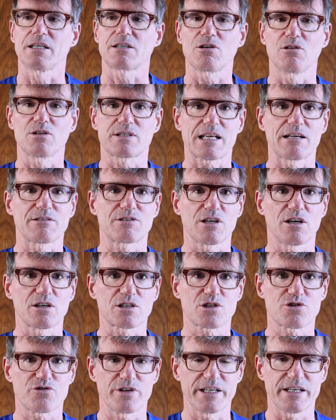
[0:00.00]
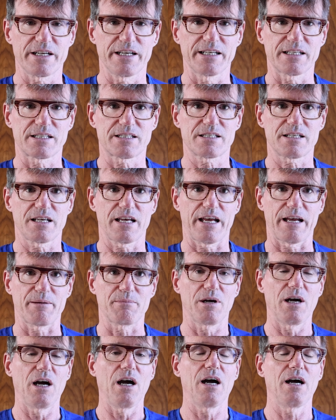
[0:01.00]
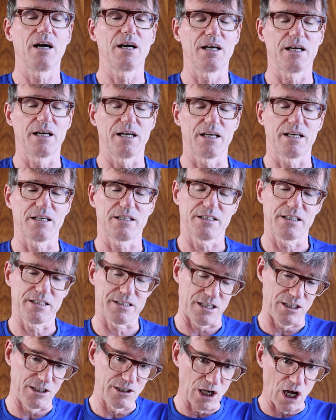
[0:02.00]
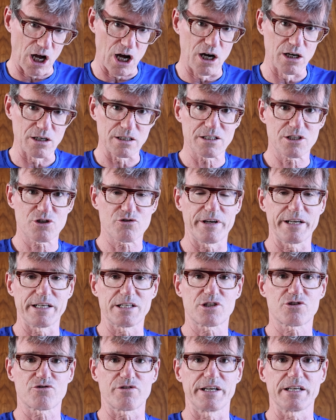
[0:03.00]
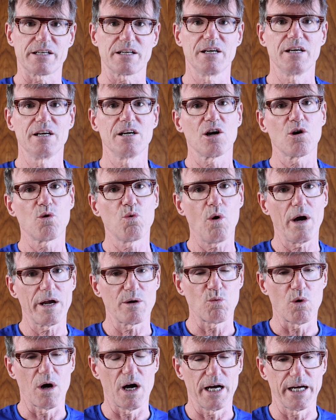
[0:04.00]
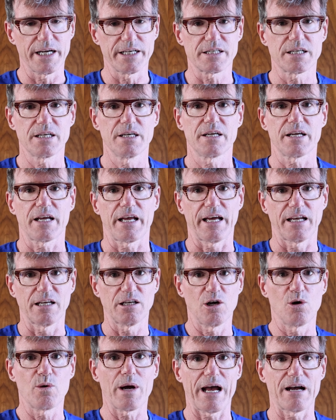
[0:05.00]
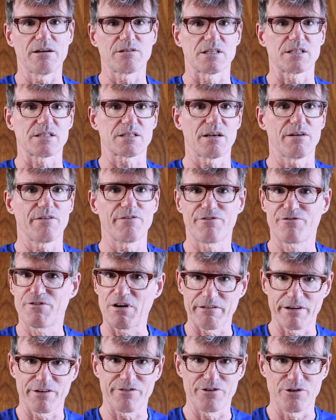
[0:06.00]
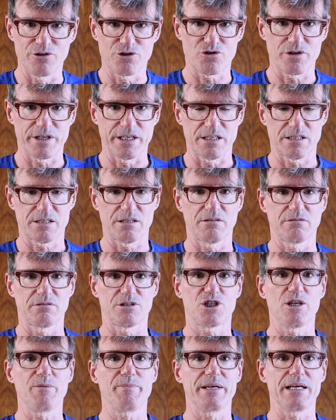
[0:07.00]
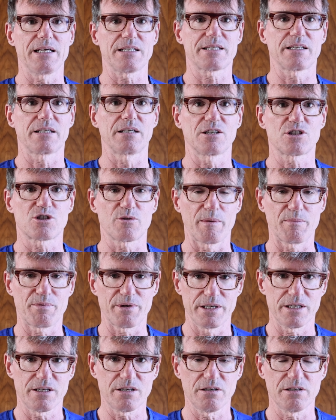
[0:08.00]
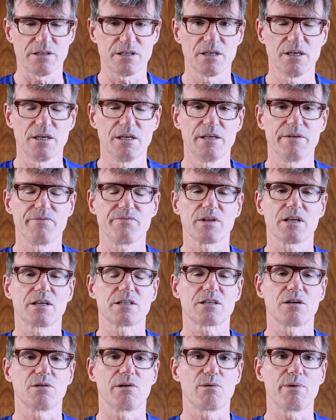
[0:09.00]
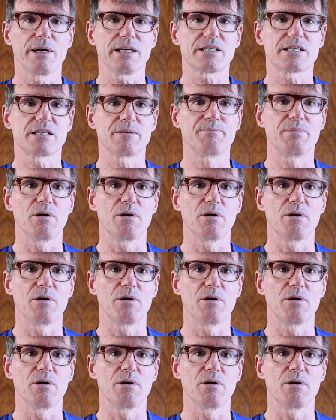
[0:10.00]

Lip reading: called South Dock Street. It's a long, straight street, quite wide, low houses, very few trees. So GPS signal should be pretty good. So I went to